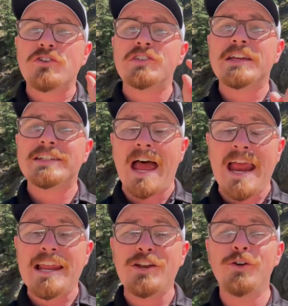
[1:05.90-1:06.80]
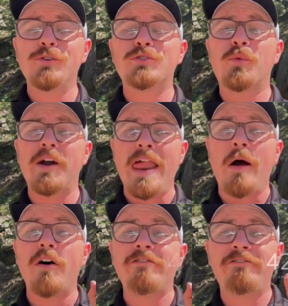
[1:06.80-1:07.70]
the exciting news. We're
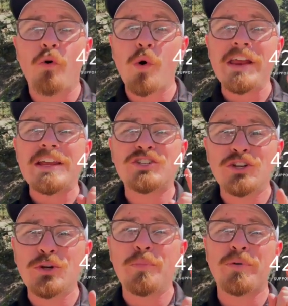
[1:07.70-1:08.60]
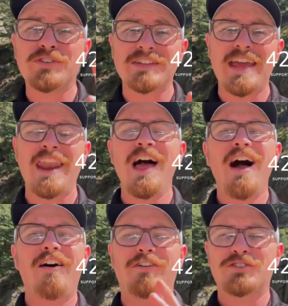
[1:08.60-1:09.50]
now at 42%
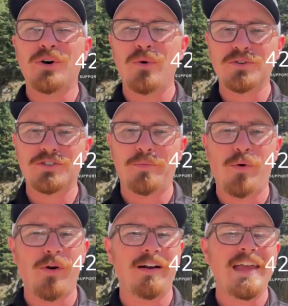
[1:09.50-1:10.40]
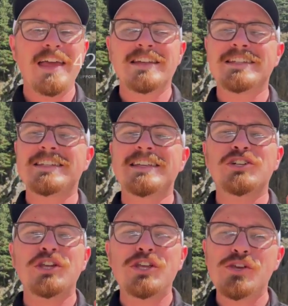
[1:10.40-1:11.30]
of our total support.
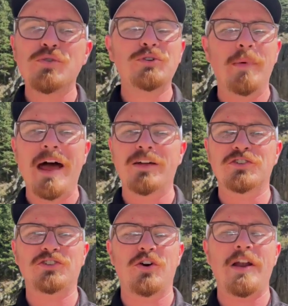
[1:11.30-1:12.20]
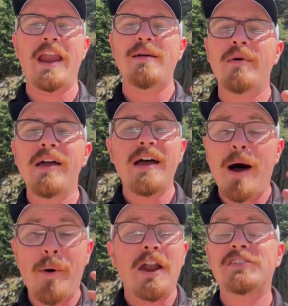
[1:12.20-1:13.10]
Such a huge milestone. And I'm
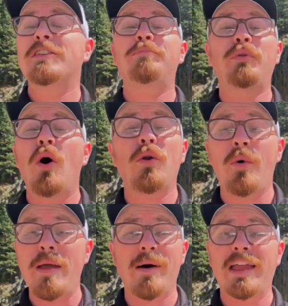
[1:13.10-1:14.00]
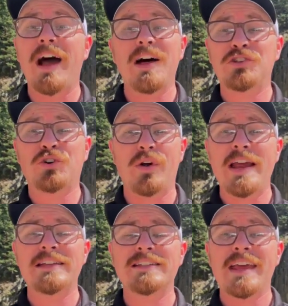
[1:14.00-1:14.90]
honestly blown away by God's
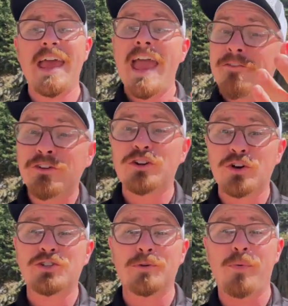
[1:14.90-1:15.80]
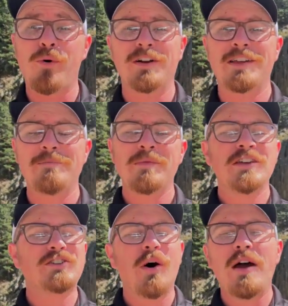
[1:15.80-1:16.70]
grace and for your support.
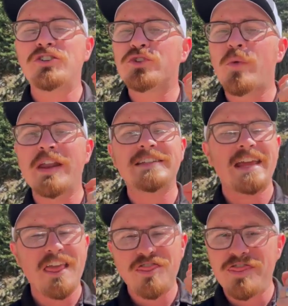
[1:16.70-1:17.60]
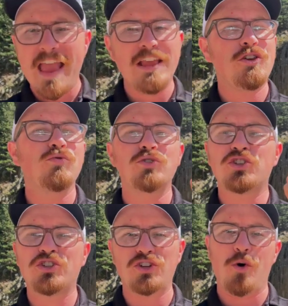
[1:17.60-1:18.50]
So I just want to say thank you
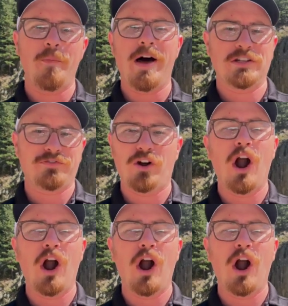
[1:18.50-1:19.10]
so much for